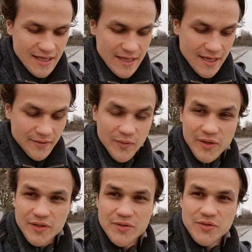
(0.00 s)
Yeah, I
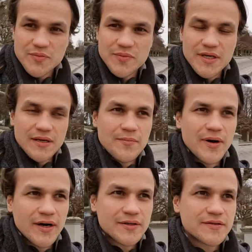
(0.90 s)
wanted to speak
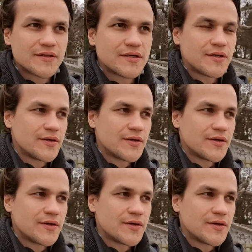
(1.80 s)
about,